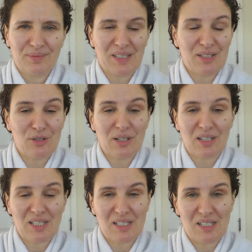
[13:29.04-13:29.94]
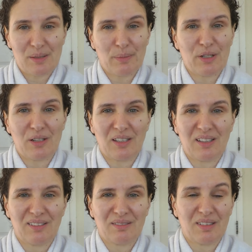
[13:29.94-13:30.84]
And drugs and smoking.
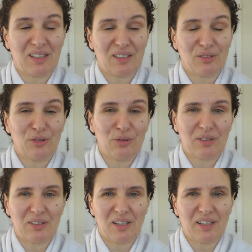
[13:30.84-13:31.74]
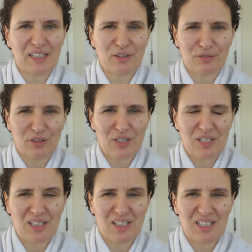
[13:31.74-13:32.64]
I don't do a night of those
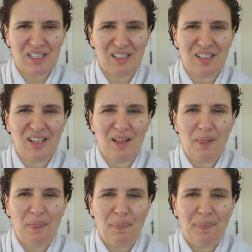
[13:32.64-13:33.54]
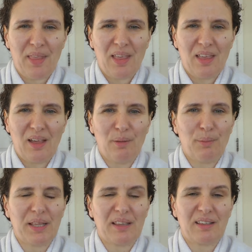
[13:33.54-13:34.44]
things.
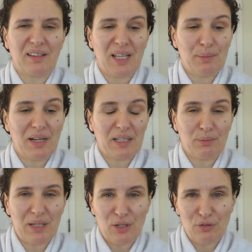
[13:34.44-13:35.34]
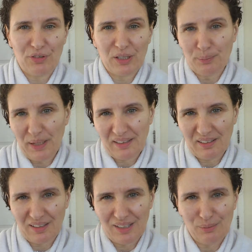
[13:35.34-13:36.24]
But they might make you feel
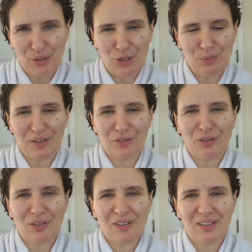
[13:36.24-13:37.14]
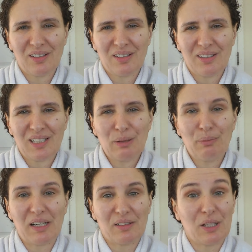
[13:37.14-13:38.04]
better in the moment,
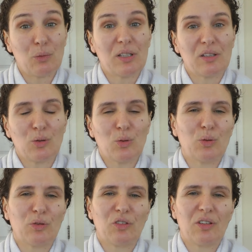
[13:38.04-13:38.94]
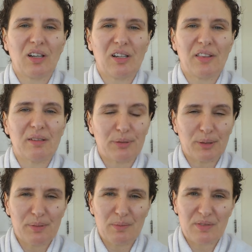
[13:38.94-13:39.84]
but uh, they will cause other
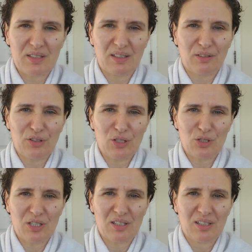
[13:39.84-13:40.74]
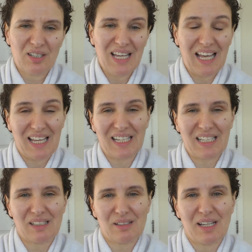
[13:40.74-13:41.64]
problems in the future and
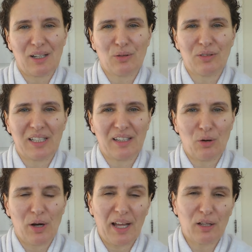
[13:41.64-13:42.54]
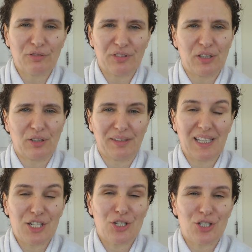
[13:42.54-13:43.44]
in the now, in your health, in your
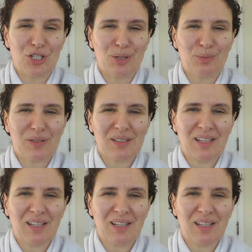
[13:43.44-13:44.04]
relationships.